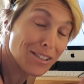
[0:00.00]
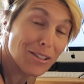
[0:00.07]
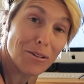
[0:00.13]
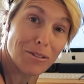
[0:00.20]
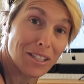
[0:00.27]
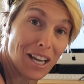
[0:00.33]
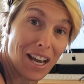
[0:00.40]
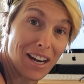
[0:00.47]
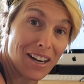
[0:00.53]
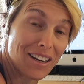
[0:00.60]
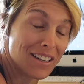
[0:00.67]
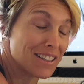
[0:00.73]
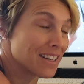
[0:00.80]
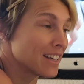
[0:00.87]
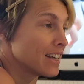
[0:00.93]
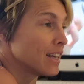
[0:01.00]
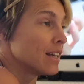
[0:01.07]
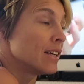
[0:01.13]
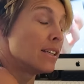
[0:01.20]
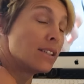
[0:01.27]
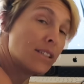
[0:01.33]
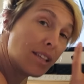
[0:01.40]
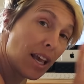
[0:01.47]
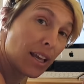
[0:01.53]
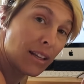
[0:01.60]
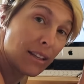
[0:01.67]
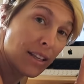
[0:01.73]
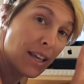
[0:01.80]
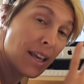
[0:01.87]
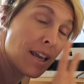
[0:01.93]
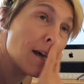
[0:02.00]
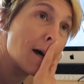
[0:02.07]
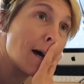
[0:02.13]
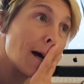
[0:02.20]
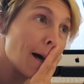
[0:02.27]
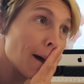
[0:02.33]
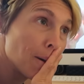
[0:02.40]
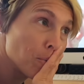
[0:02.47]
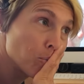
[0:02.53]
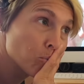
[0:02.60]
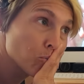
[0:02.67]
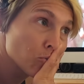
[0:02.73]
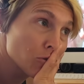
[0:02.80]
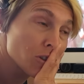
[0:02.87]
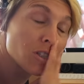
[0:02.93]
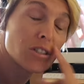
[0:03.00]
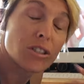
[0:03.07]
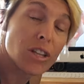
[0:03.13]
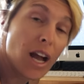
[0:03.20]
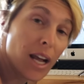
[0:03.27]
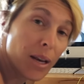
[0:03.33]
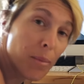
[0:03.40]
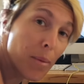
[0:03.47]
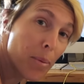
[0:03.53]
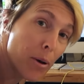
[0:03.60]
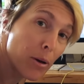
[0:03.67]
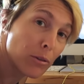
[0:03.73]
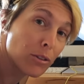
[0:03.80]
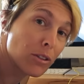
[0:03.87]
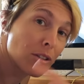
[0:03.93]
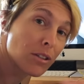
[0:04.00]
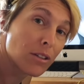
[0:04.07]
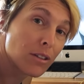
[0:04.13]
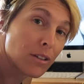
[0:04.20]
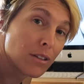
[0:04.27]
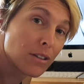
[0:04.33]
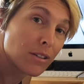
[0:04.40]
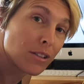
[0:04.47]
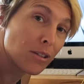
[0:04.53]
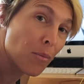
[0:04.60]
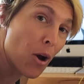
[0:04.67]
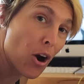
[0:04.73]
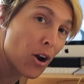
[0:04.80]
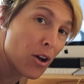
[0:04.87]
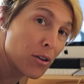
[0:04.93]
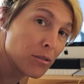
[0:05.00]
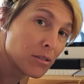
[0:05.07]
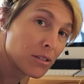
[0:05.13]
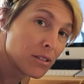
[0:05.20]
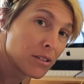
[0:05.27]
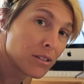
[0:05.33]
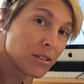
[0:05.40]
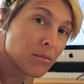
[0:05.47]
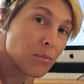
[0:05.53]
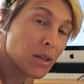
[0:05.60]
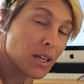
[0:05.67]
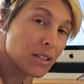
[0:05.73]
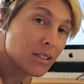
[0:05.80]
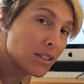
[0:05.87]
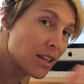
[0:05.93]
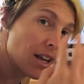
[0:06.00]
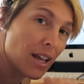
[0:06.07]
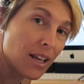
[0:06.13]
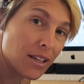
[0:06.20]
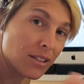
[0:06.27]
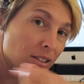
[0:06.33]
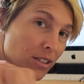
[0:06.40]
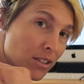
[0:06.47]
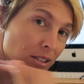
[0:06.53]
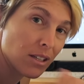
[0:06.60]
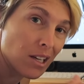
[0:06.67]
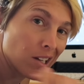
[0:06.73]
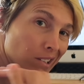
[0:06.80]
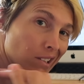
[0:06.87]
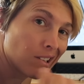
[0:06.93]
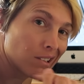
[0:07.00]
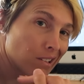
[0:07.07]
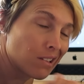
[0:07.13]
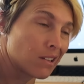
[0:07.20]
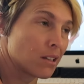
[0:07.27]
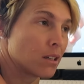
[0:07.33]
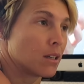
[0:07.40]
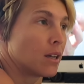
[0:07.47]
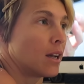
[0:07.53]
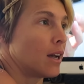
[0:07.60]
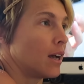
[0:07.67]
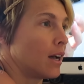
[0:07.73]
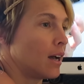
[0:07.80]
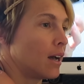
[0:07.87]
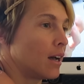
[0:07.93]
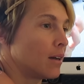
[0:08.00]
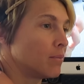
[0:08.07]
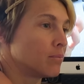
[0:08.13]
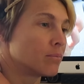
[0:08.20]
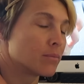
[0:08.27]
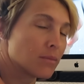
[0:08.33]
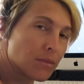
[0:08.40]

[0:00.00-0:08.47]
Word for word: just so tired. Secondly, um, it's not gonna be post tomorrow because today is just a uh,